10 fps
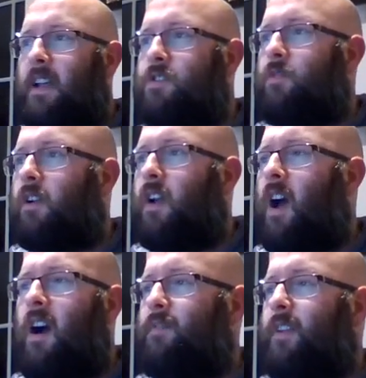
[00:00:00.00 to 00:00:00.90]
later on,
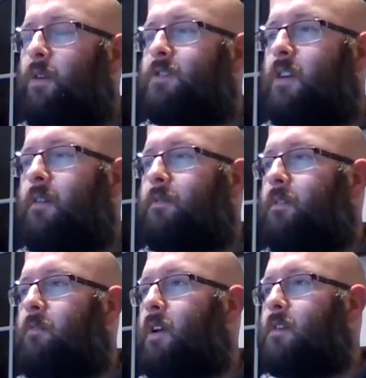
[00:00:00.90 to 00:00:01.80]
like half an hour or so
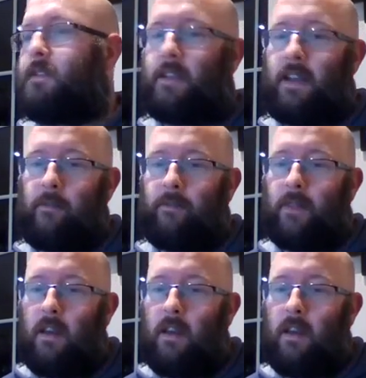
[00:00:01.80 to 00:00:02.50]
after I've posted it.